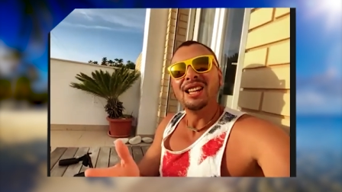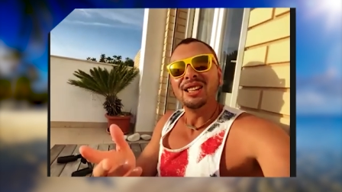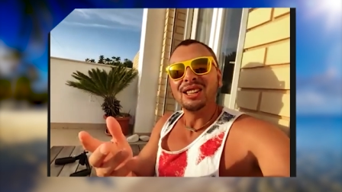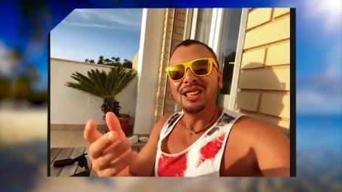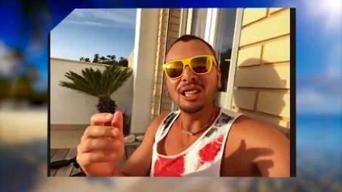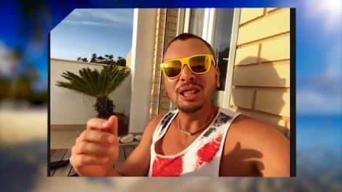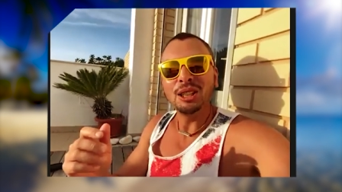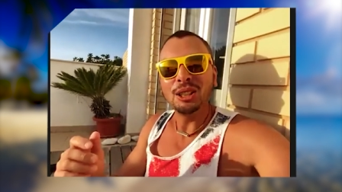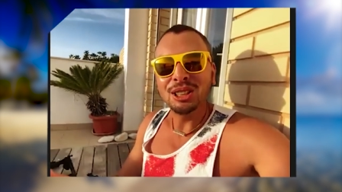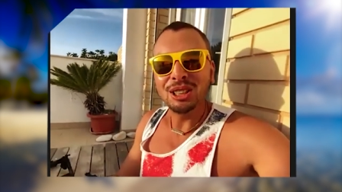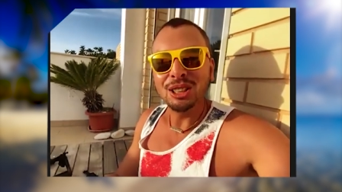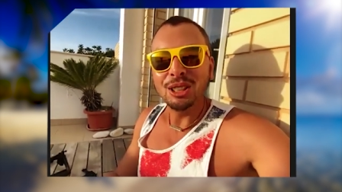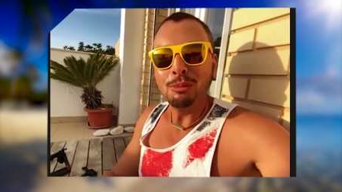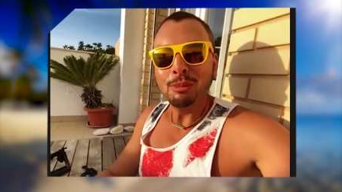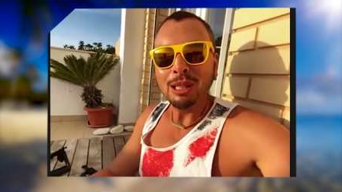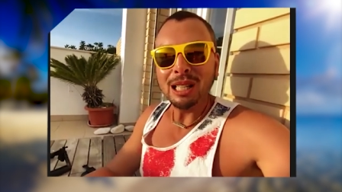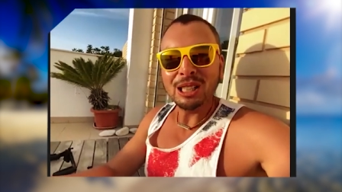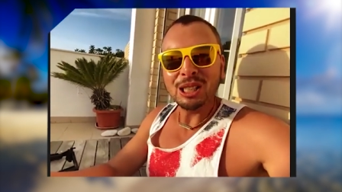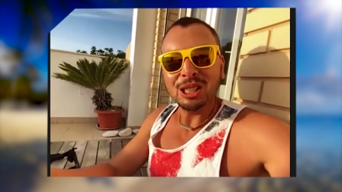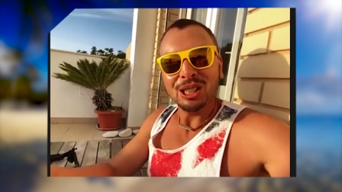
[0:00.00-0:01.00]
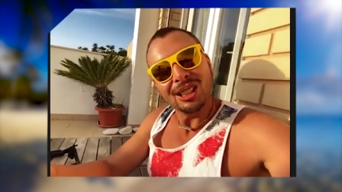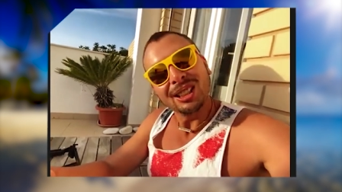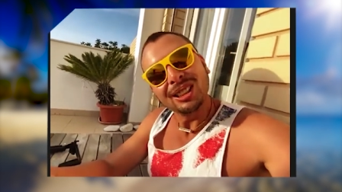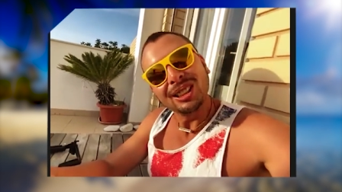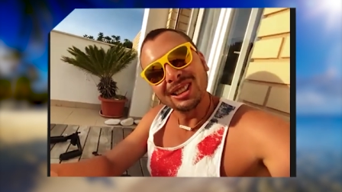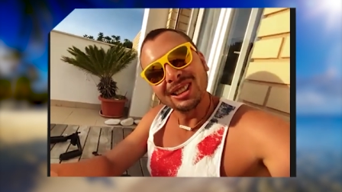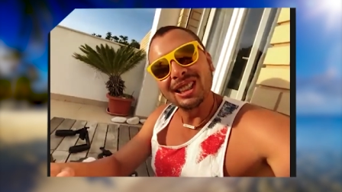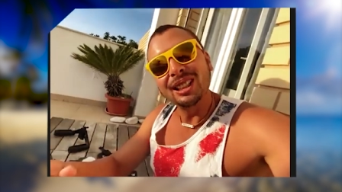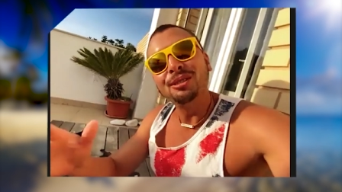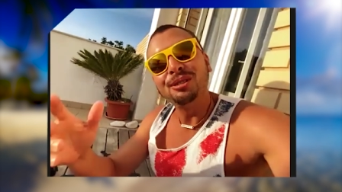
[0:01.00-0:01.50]
Thank you so much,
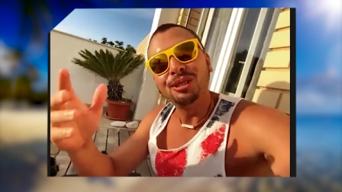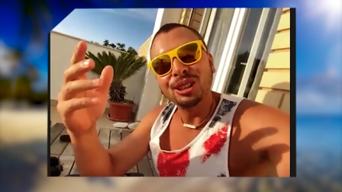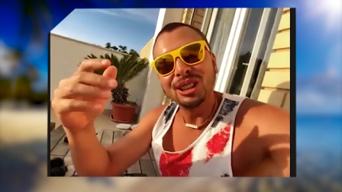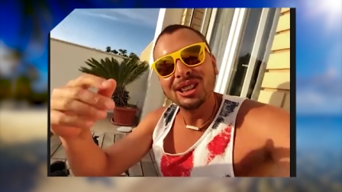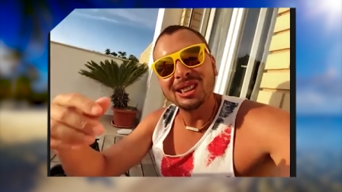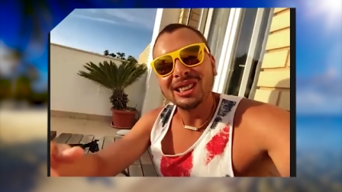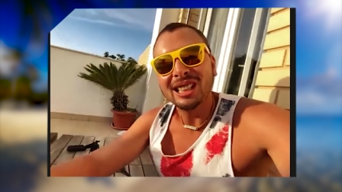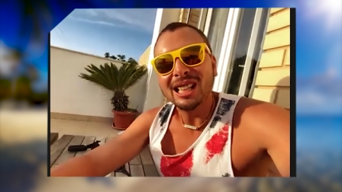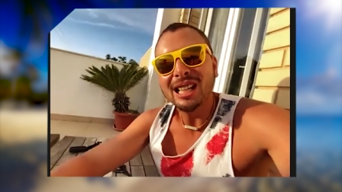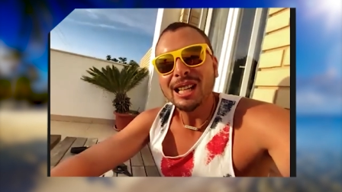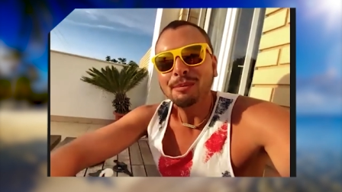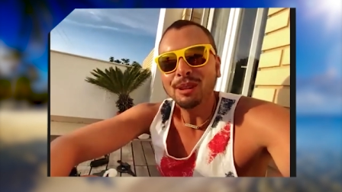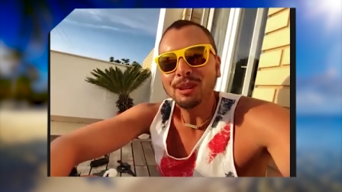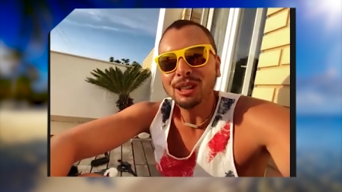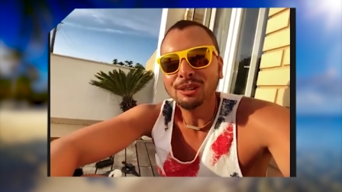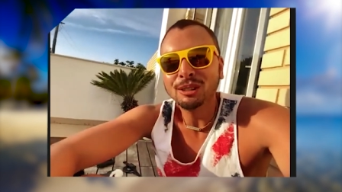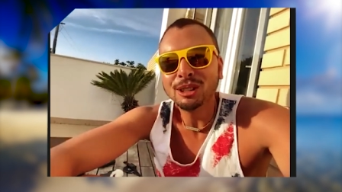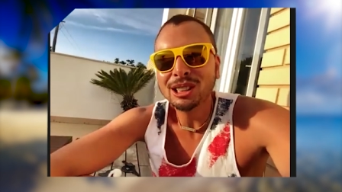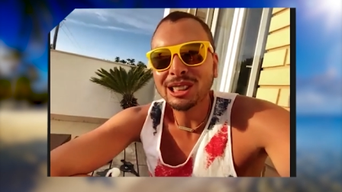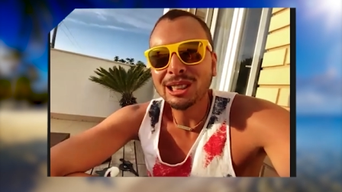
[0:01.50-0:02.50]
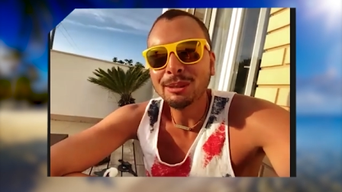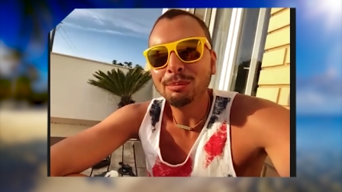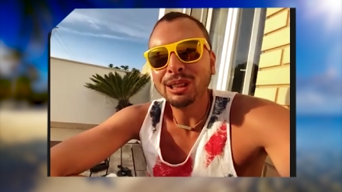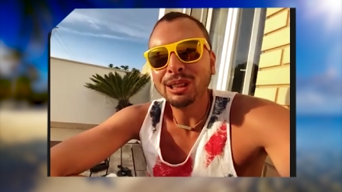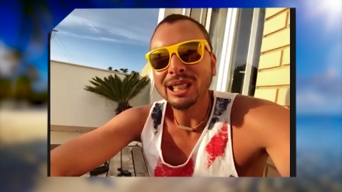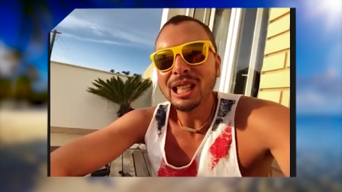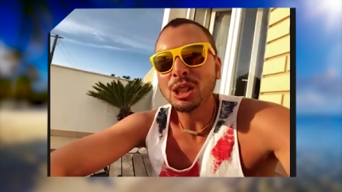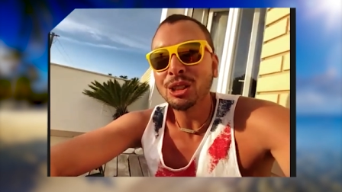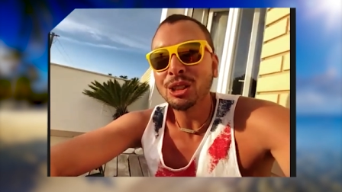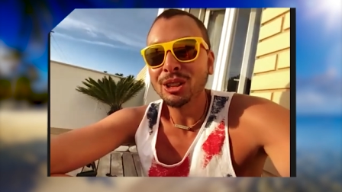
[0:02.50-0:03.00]
Steve, for your time. It was a
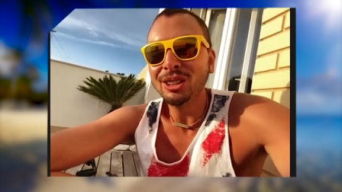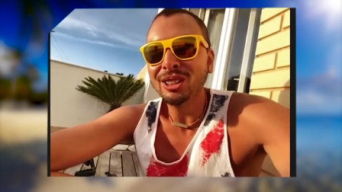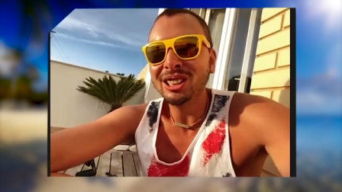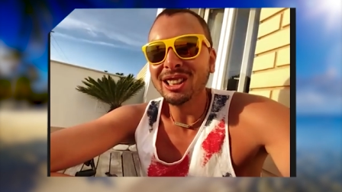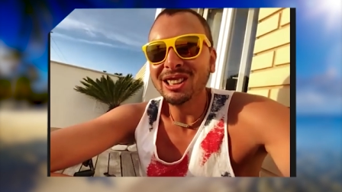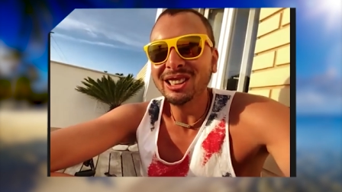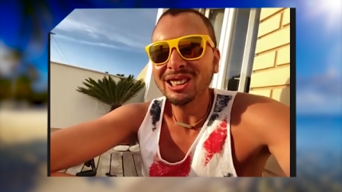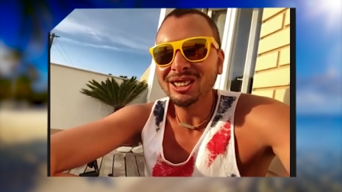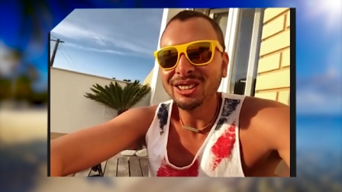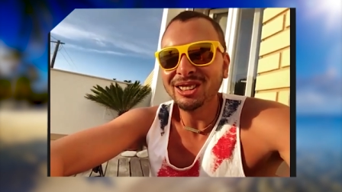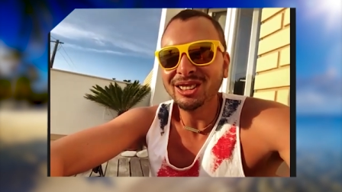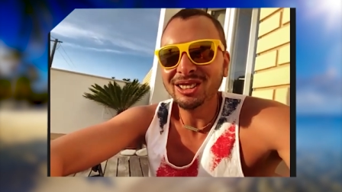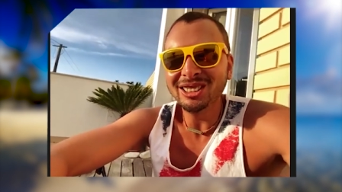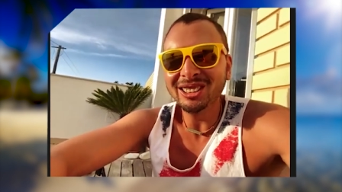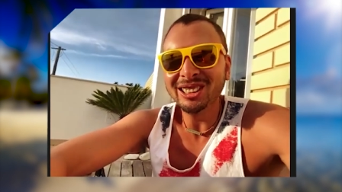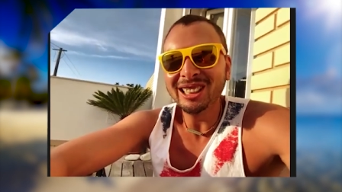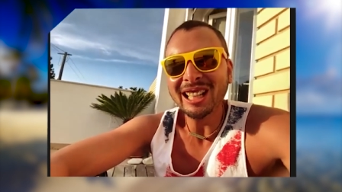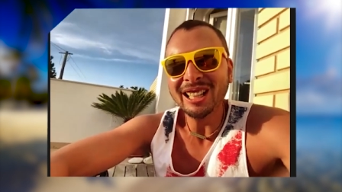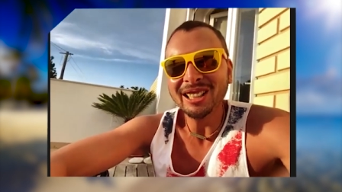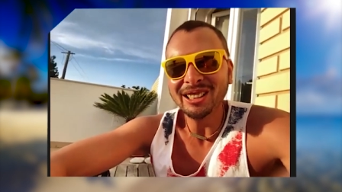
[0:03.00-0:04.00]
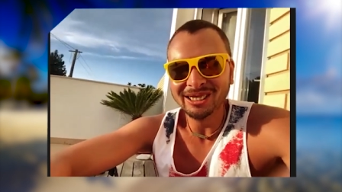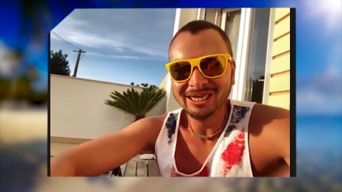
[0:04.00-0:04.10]
pleasure talking to you today.